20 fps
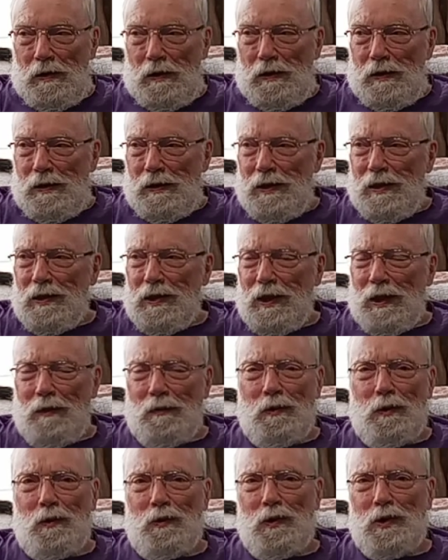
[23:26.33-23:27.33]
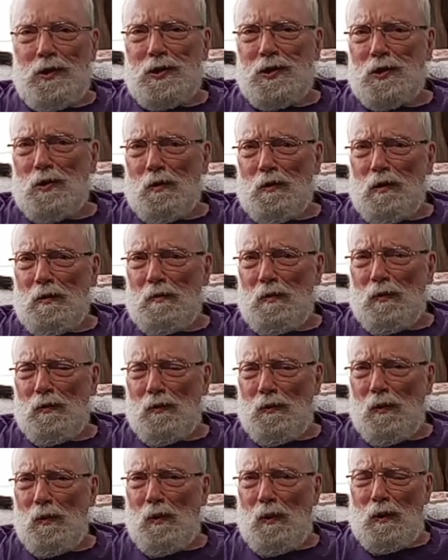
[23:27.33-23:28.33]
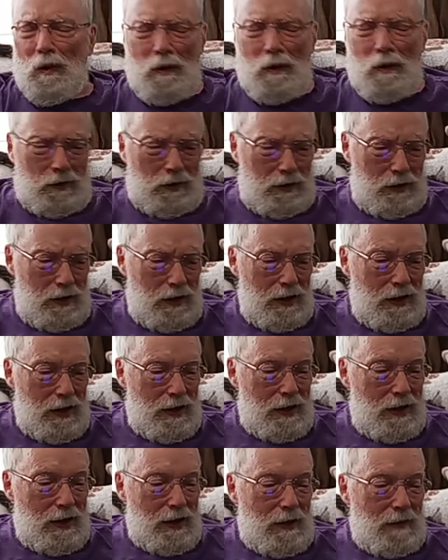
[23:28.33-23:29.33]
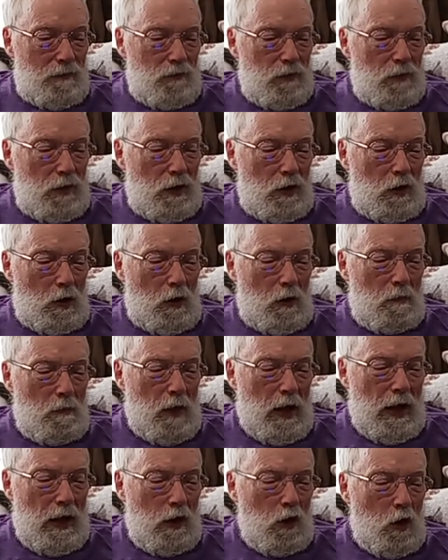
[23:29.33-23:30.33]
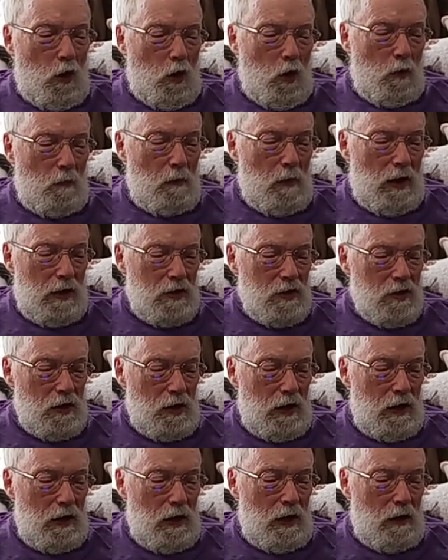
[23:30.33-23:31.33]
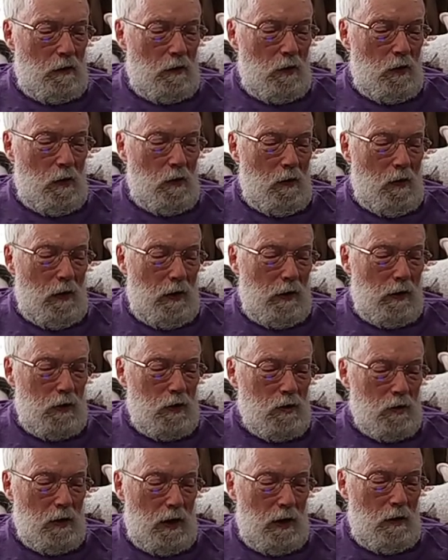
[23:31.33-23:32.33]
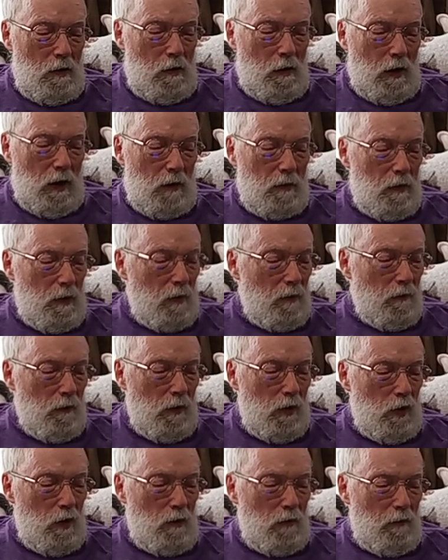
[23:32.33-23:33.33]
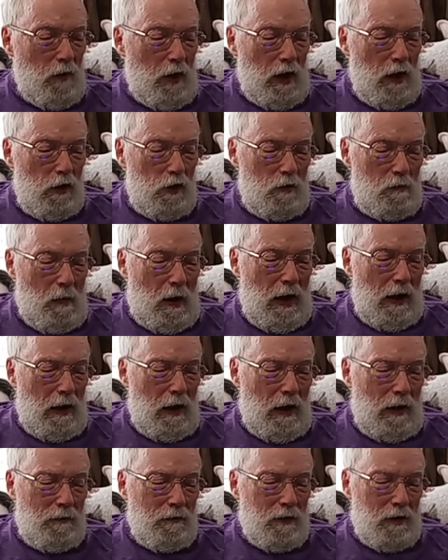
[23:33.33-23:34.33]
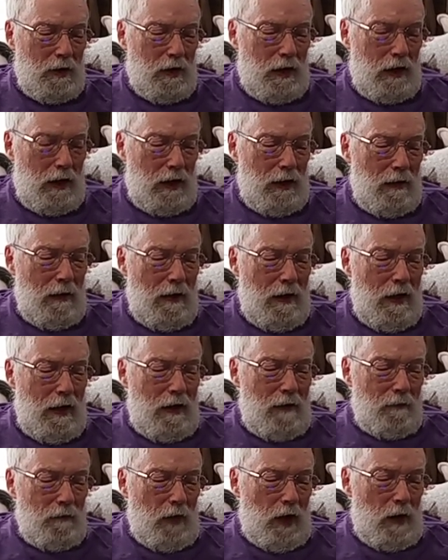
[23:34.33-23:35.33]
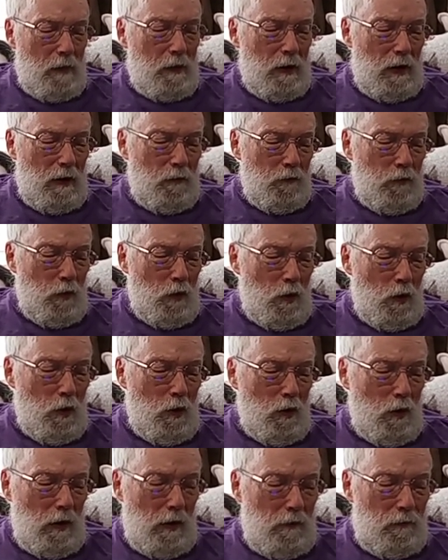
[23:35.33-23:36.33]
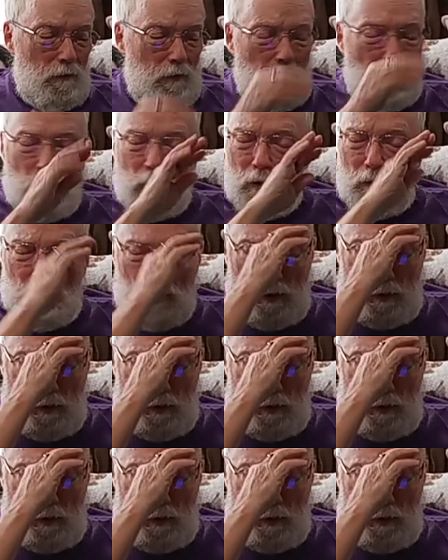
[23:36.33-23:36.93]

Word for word: I think I've heard this story before. Come back home, my son. I will no longer try to harm you, for you valued my life today. I've been a fool and very,